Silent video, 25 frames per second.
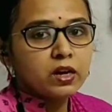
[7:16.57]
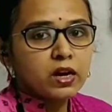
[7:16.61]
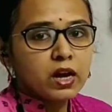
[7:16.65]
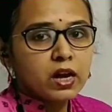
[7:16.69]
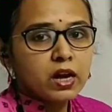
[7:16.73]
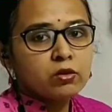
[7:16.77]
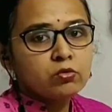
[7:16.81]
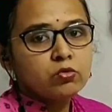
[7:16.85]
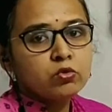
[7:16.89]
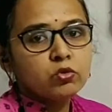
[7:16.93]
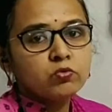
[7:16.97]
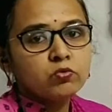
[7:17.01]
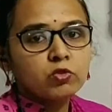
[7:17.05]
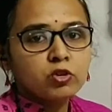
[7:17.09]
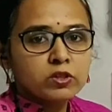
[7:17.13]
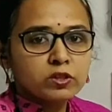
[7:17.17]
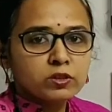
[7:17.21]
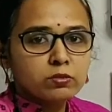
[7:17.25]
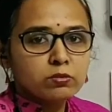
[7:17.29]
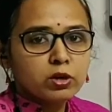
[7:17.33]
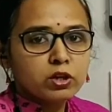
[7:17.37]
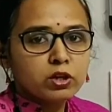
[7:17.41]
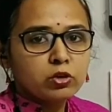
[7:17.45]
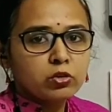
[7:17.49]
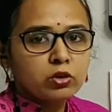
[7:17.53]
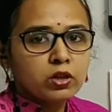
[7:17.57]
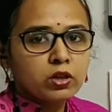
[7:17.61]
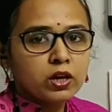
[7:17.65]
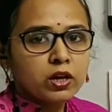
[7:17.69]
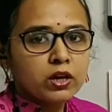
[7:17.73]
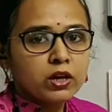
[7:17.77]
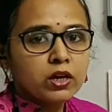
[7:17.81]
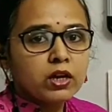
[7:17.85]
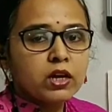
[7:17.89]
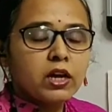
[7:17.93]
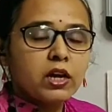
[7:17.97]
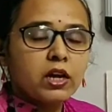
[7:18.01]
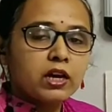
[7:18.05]
was in Baroda.
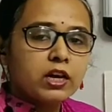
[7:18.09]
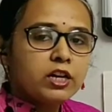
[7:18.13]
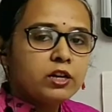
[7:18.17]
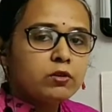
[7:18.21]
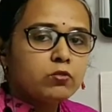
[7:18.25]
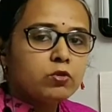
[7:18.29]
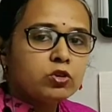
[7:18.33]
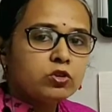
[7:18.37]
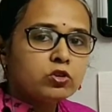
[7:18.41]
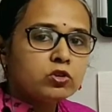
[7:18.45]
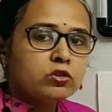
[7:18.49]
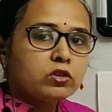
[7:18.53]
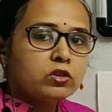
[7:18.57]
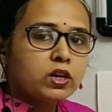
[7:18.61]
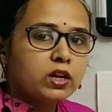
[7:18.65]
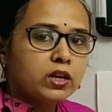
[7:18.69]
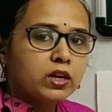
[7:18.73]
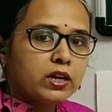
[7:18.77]
It was on the hill,